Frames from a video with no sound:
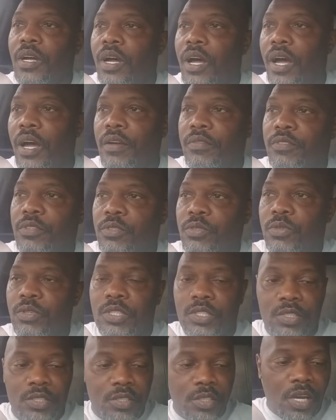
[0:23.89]
I have to do
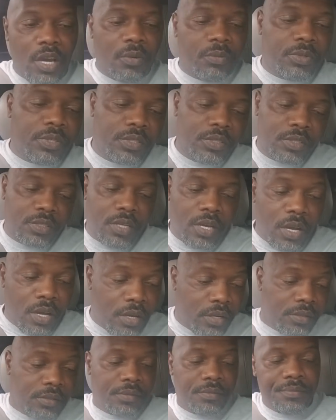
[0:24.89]
his job when he's
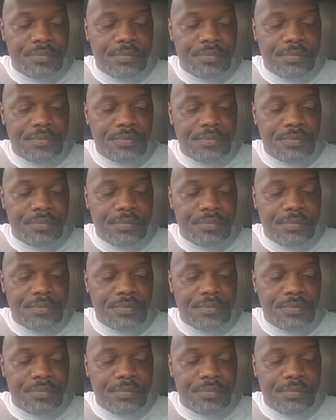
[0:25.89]
gone.